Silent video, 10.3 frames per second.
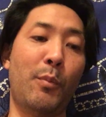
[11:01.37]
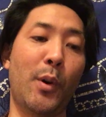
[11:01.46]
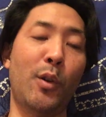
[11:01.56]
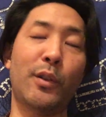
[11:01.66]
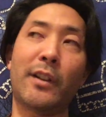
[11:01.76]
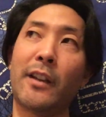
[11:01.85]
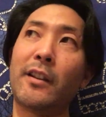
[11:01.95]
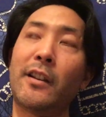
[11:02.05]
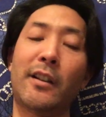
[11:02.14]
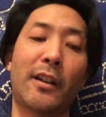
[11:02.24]
both, I
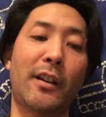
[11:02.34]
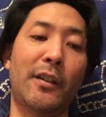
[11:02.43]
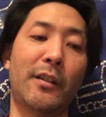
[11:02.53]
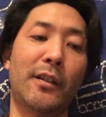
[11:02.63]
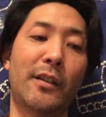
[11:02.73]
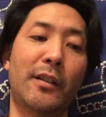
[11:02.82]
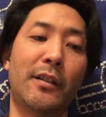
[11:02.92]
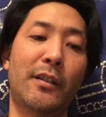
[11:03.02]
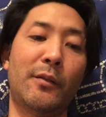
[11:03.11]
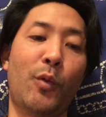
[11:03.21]
think
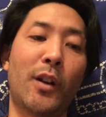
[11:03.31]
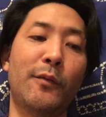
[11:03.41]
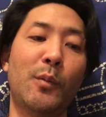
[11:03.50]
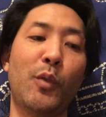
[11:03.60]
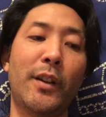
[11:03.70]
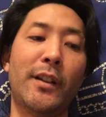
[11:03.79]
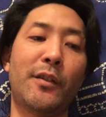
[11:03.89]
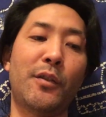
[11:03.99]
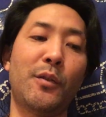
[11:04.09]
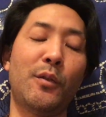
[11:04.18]
one of them went
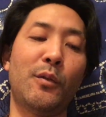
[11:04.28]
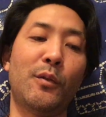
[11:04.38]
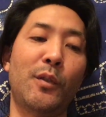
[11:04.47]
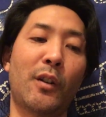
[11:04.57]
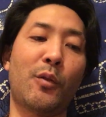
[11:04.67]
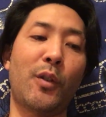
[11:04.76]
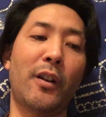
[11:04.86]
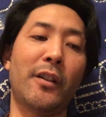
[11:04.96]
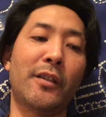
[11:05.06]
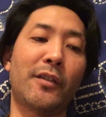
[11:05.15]
into
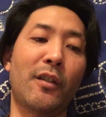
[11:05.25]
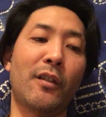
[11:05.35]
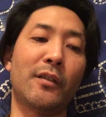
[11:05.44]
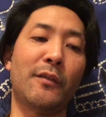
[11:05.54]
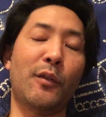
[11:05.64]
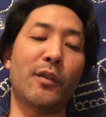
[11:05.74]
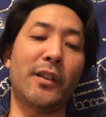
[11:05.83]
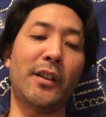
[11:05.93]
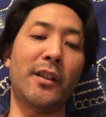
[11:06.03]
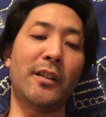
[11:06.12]
Aquarius on the
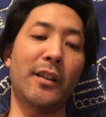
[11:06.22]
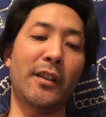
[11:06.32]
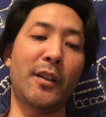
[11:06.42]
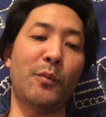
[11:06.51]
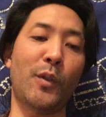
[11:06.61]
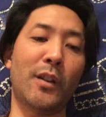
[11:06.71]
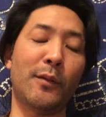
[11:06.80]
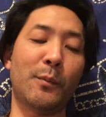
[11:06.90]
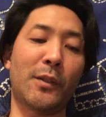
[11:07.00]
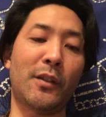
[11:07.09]
14th, and then one of
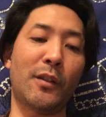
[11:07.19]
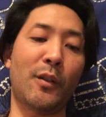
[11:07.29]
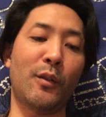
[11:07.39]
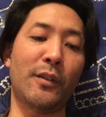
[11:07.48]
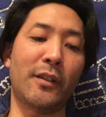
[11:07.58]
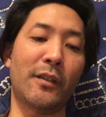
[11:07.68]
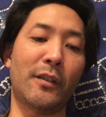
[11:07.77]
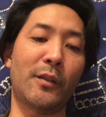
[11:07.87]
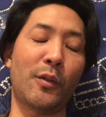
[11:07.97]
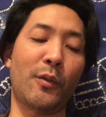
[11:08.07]
them is going to go into
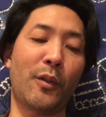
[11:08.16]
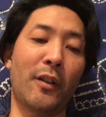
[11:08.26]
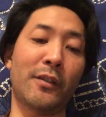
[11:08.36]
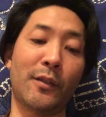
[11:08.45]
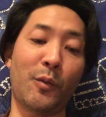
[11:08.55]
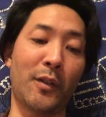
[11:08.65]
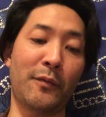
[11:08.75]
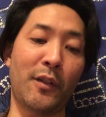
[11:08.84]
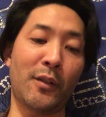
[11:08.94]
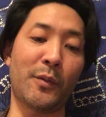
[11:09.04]
to Aquarius the
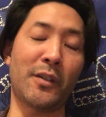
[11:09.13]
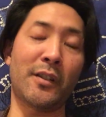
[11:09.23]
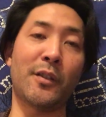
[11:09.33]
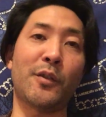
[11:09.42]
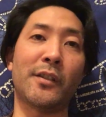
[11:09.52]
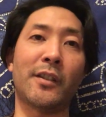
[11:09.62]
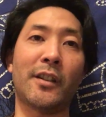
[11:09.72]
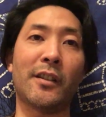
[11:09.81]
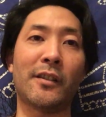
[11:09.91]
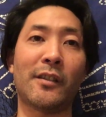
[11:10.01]
21st, which is interesting
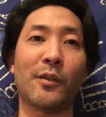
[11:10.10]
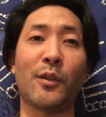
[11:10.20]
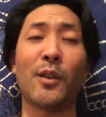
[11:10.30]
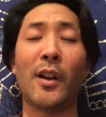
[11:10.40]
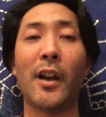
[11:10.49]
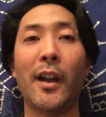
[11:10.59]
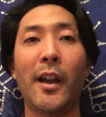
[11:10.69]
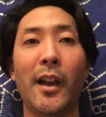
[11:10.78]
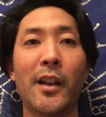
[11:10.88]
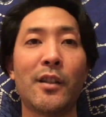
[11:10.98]
because this whole
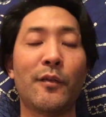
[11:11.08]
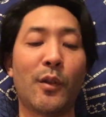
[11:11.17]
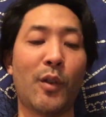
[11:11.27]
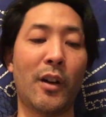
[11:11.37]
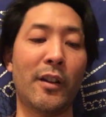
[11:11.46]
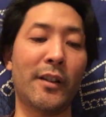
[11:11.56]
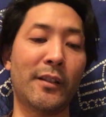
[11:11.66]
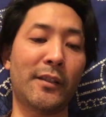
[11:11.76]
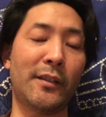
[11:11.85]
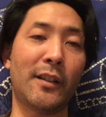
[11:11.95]
Age of
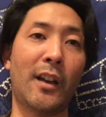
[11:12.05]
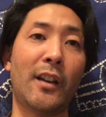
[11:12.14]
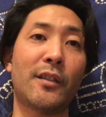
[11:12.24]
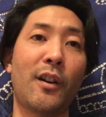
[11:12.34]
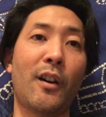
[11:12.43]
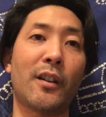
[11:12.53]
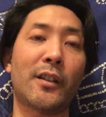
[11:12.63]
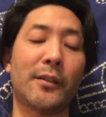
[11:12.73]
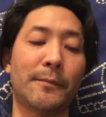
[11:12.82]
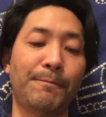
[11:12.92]
Aquarius
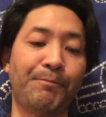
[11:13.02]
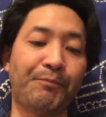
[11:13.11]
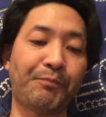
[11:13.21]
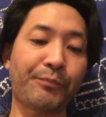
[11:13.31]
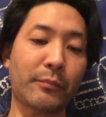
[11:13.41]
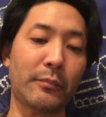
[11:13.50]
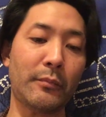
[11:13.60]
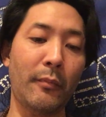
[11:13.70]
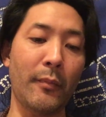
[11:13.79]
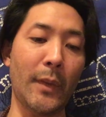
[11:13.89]
talk.
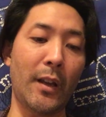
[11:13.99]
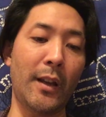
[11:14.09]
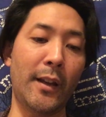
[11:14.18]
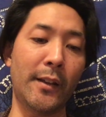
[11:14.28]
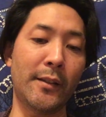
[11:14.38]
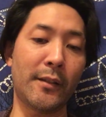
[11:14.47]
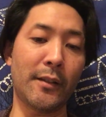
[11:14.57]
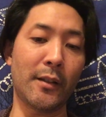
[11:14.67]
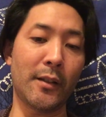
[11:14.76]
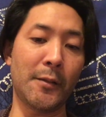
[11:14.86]
And
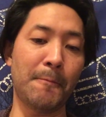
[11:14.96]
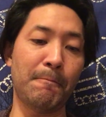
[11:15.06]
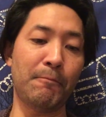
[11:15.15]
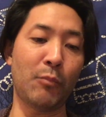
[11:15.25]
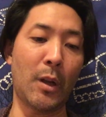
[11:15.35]
um,